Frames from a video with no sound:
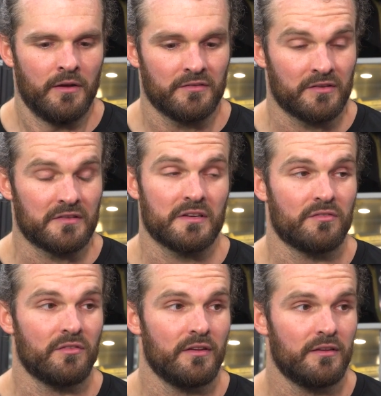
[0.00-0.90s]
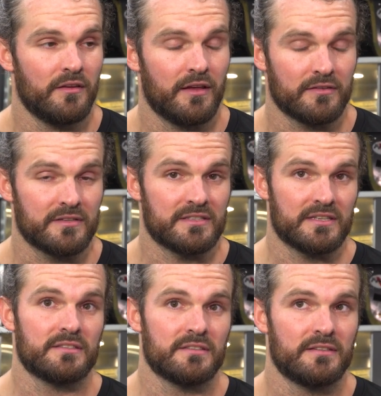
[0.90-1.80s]
as consistently as
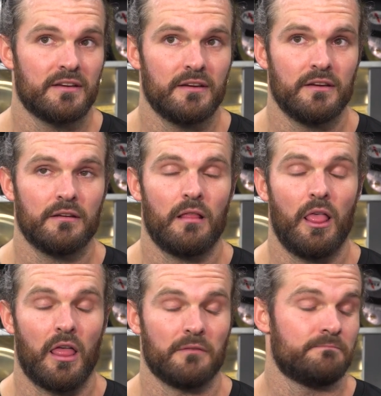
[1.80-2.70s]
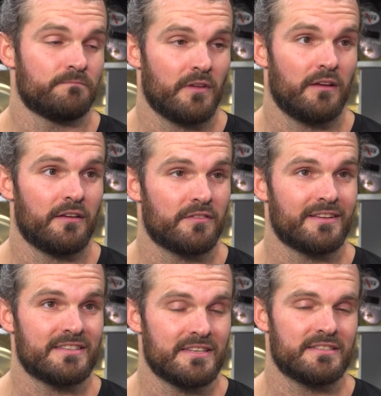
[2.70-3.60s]
consistency well, as
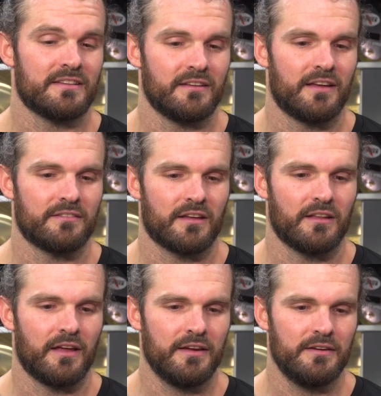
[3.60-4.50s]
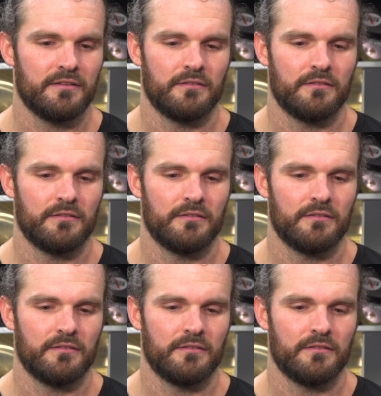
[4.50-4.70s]
consistently as I'd like.